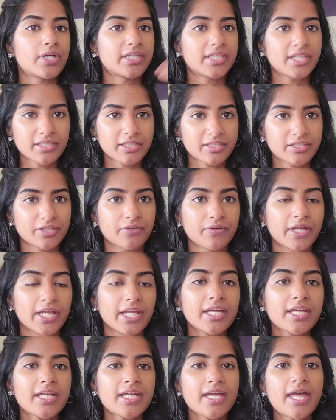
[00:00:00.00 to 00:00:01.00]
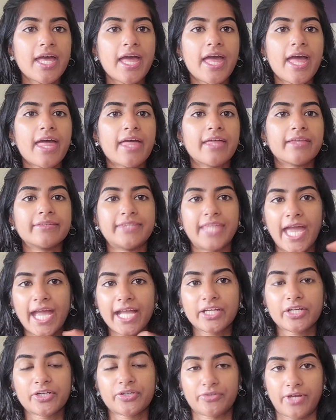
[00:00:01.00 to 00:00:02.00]
another degree,
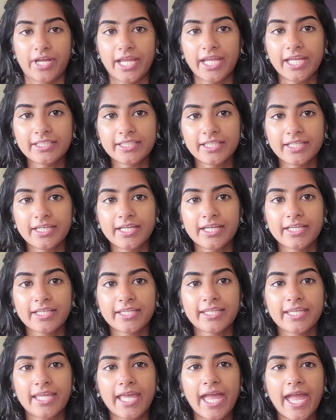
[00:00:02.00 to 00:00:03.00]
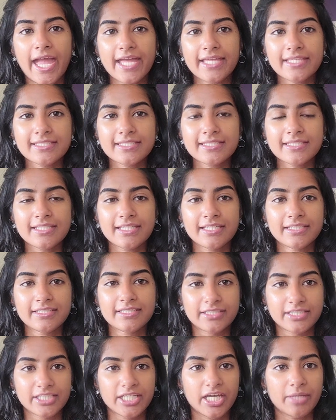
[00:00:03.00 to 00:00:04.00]
that grade can
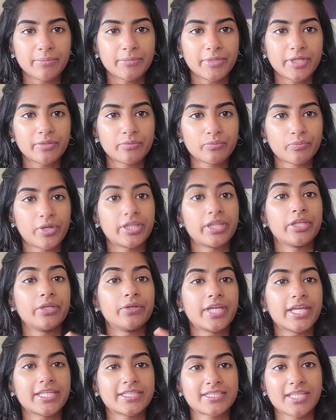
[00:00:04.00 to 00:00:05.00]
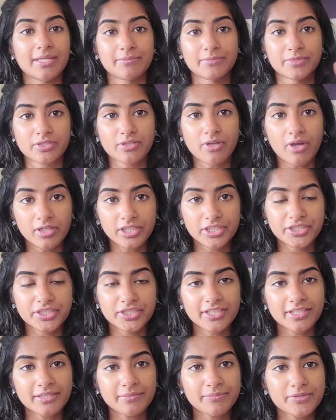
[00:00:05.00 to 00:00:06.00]
determine whether you get some
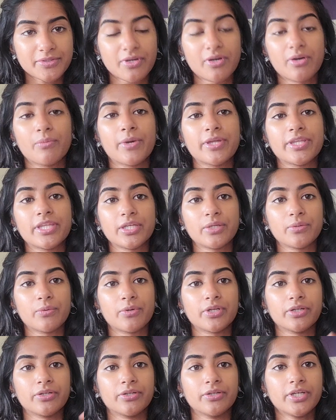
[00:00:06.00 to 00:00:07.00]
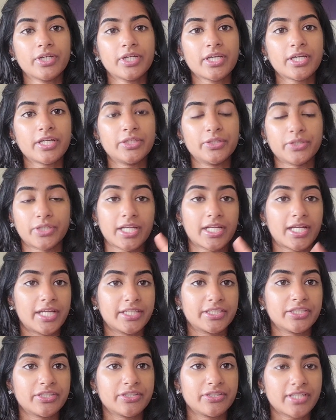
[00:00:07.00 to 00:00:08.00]
scholarships or whether you can
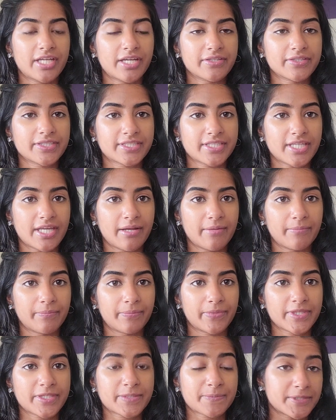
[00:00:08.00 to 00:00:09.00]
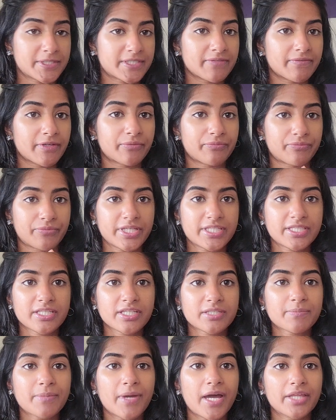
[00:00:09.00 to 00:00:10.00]
continue down some specific
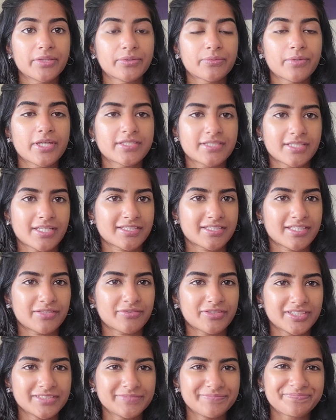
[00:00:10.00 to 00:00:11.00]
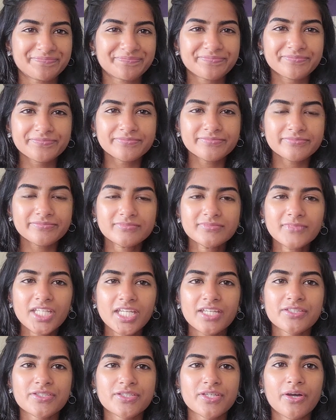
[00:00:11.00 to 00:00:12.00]
research pathways, etc.
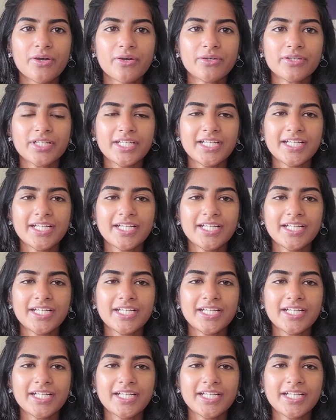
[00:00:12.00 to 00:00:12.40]
So